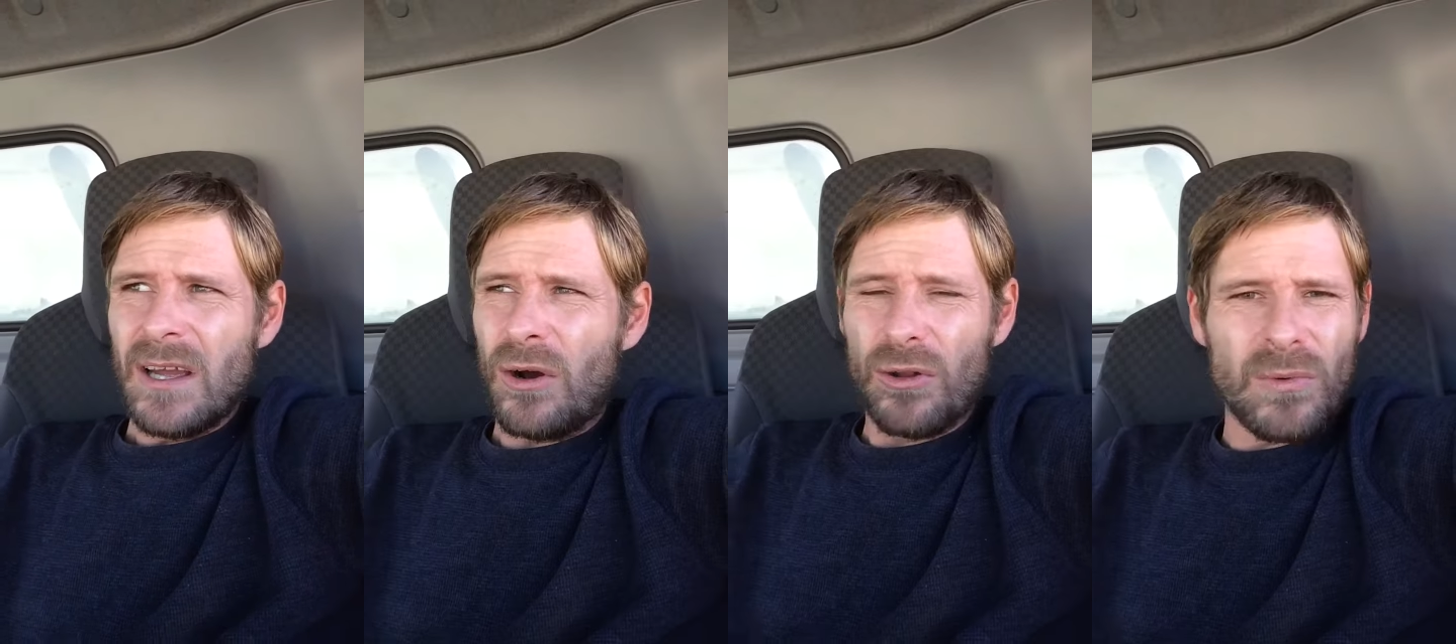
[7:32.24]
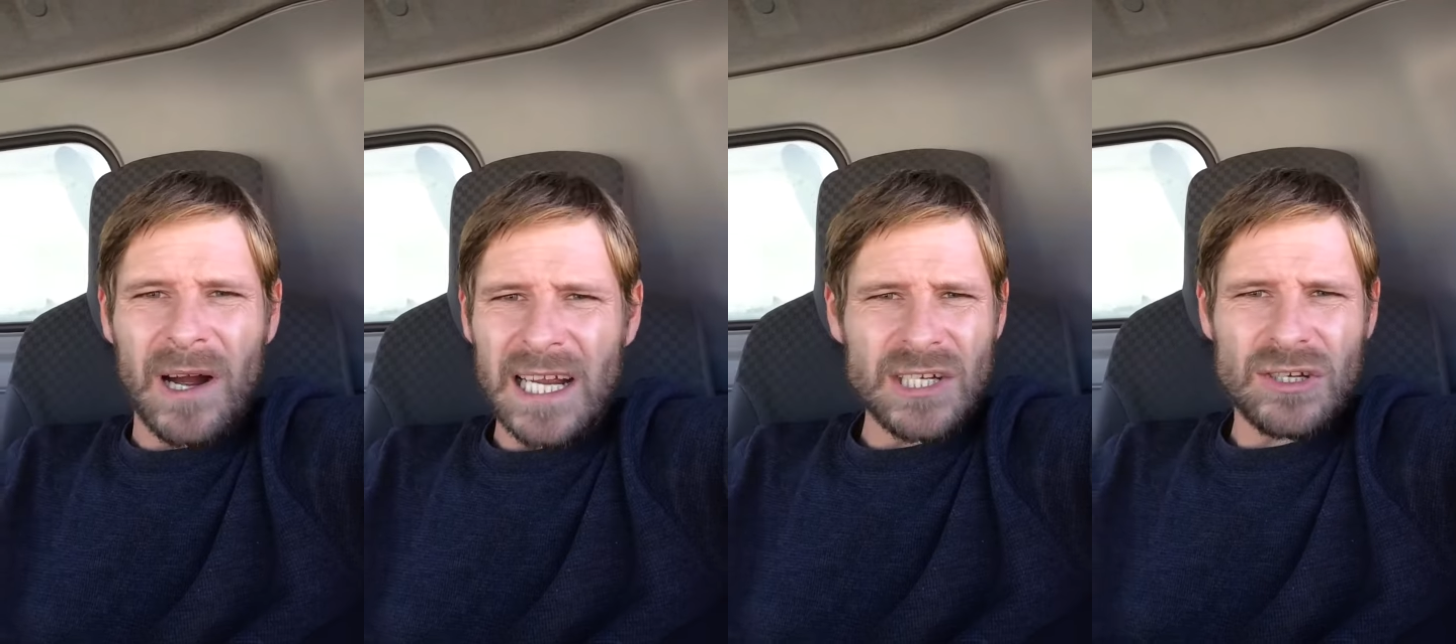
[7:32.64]

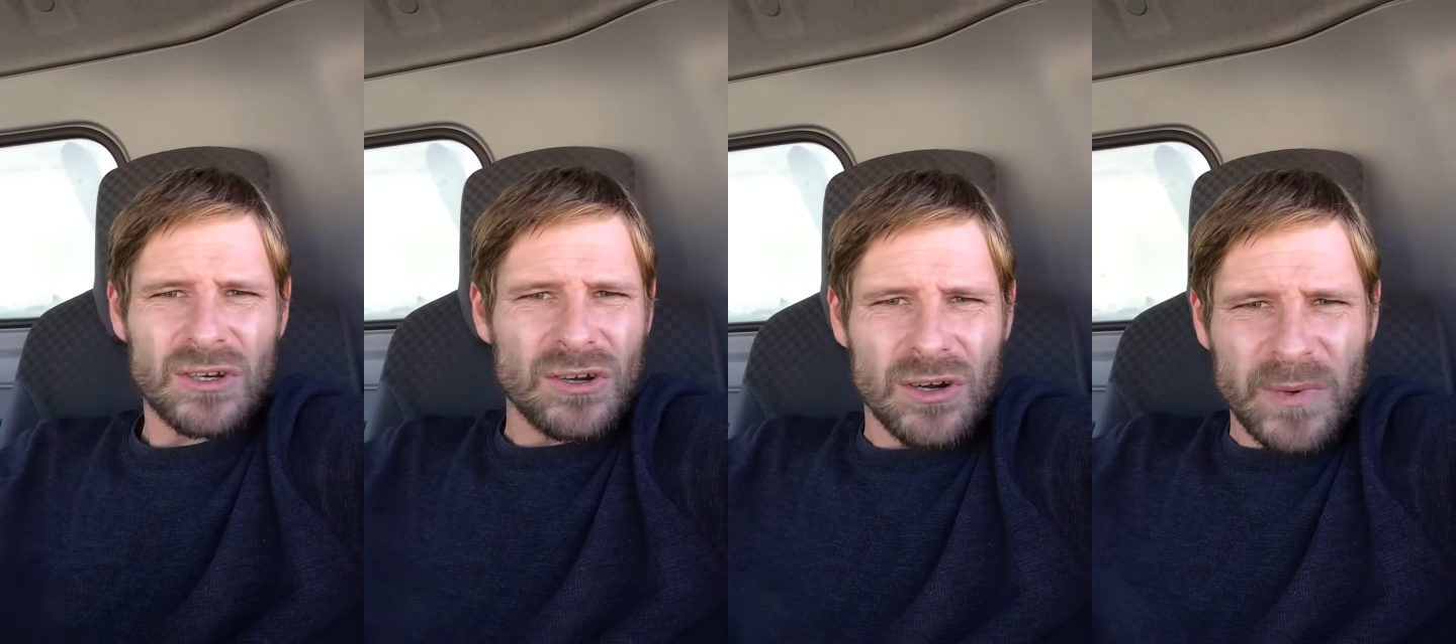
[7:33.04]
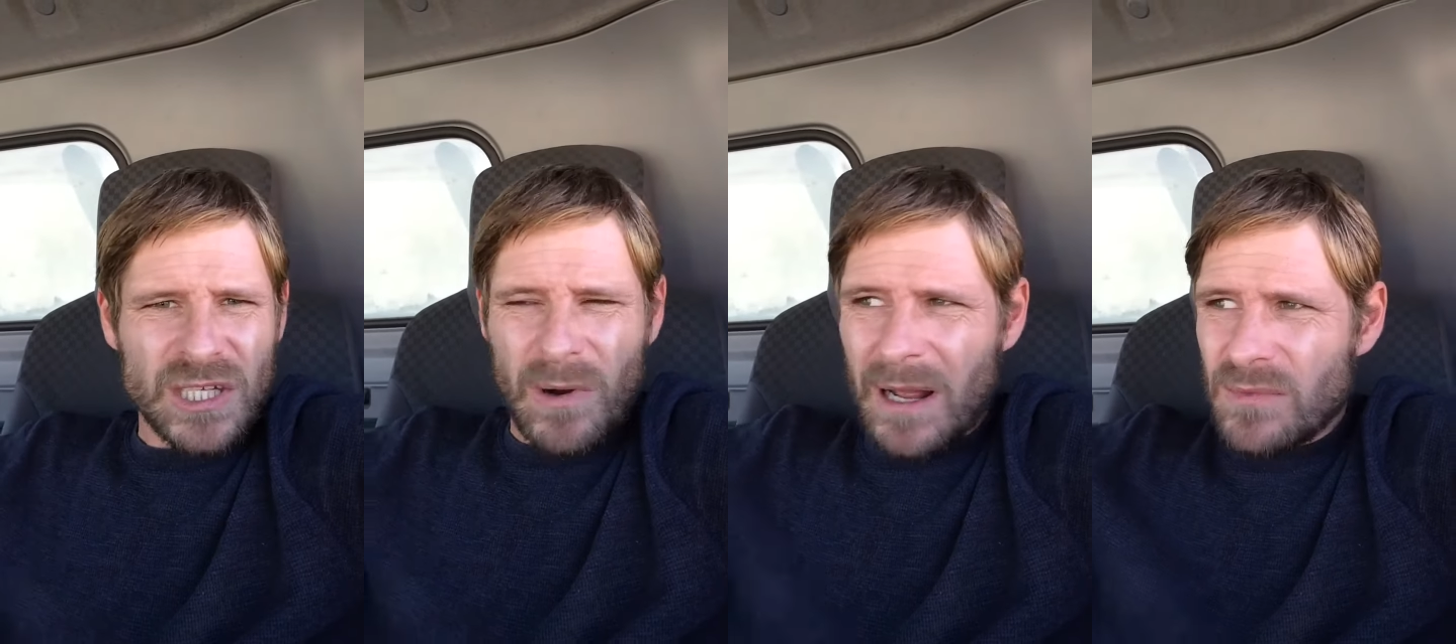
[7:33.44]
Otherwise, you're just going to be
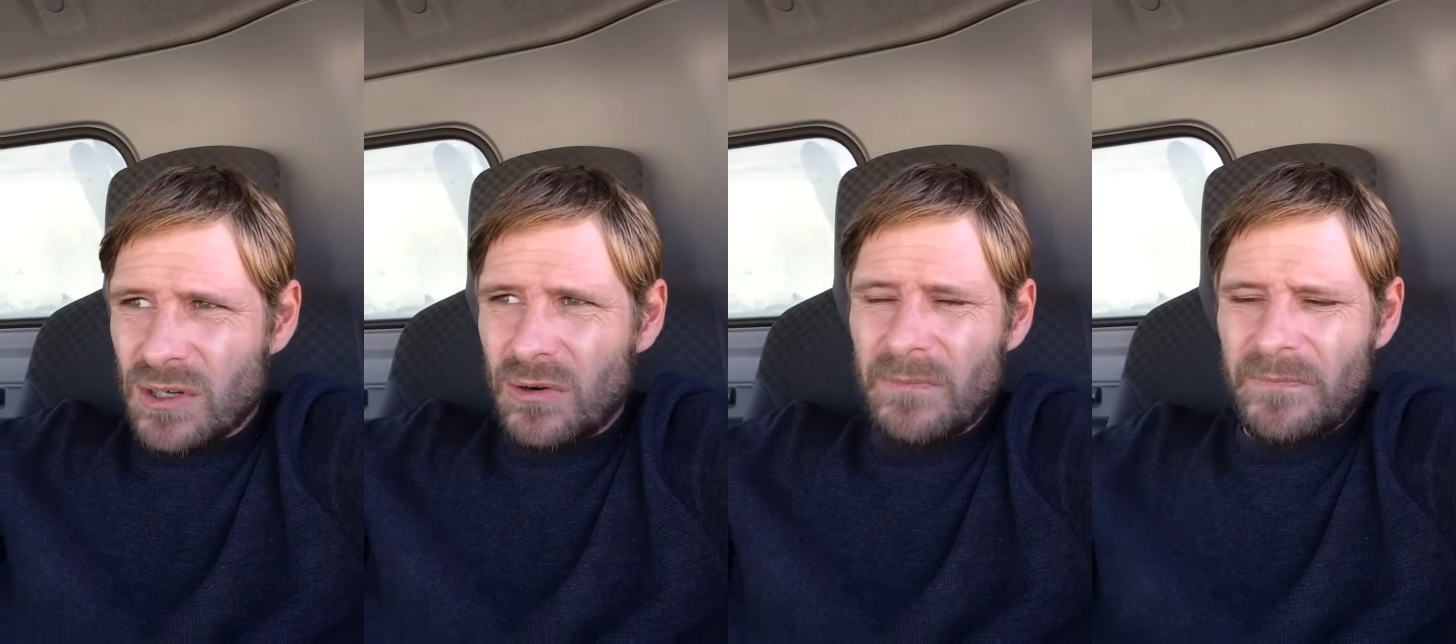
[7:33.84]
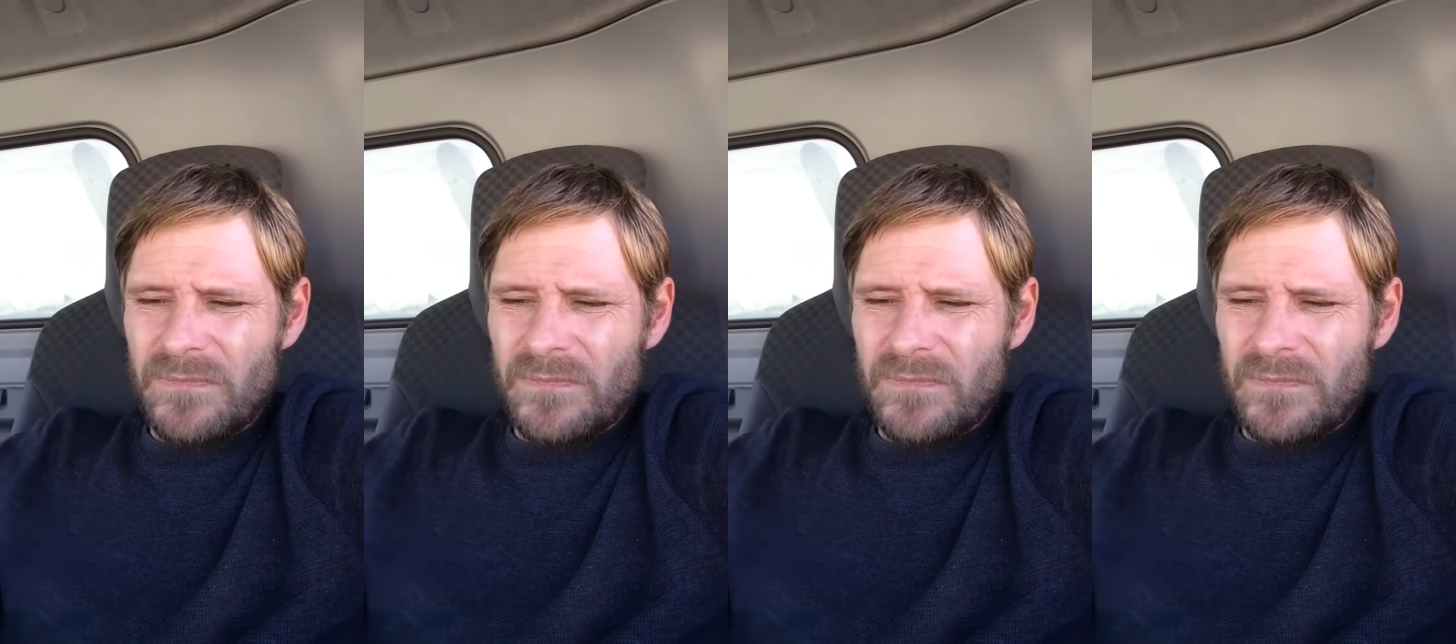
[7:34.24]
swept up,